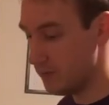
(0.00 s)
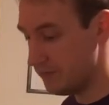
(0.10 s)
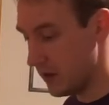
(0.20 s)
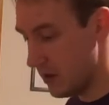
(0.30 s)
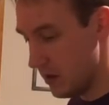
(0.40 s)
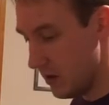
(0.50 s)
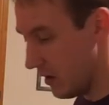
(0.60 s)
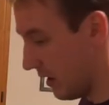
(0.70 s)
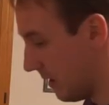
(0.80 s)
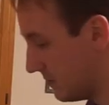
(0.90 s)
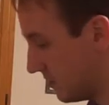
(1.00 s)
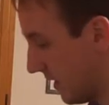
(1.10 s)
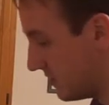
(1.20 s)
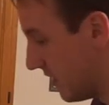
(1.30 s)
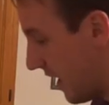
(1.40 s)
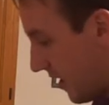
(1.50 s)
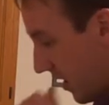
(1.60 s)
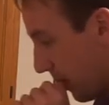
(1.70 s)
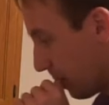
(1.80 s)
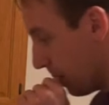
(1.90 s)
So that's
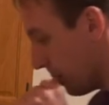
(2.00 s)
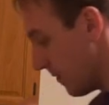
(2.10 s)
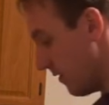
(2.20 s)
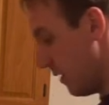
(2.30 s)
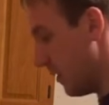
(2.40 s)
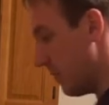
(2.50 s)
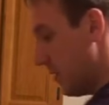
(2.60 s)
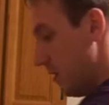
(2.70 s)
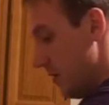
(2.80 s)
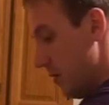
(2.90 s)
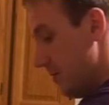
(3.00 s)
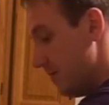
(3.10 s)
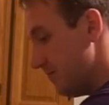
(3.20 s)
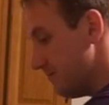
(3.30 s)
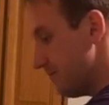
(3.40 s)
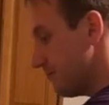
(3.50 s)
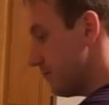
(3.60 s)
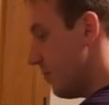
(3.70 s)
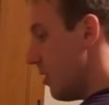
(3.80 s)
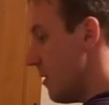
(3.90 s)
that. Then what I'm gonna do
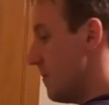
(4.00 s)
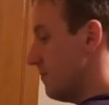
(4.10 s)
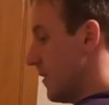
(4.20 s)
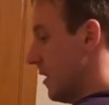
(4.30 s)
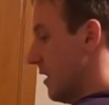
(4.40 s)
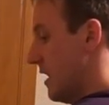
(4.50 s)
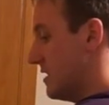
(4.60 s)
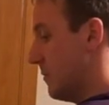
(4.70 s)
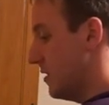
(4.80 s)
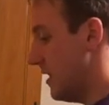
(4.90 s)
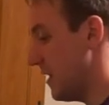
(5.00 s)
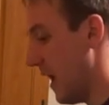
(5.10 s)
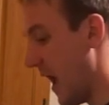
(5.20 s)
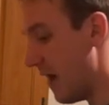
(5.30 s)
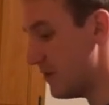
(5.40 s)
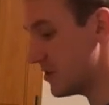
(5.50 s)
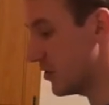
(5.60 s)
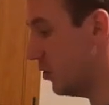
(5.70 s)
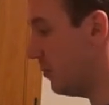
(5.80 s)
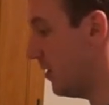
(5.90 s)
is I'm gonna take half a
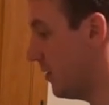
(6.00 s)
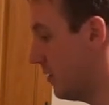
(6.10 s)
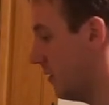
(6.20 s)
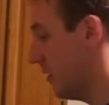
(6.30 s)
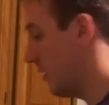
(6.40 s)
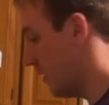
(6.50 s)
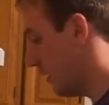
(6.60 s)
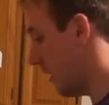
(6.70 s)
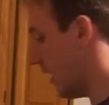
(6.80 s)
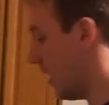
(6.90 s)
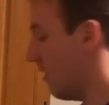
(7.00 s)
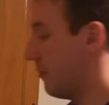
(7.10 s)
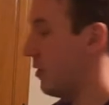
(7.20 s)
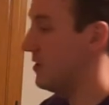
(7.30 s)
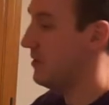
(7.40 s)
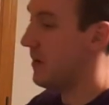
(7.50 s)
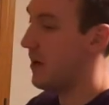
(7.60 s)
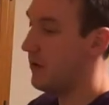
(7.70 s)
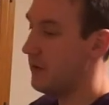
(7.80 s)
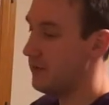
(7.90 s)
scoop of protein
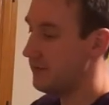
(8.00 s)
powder.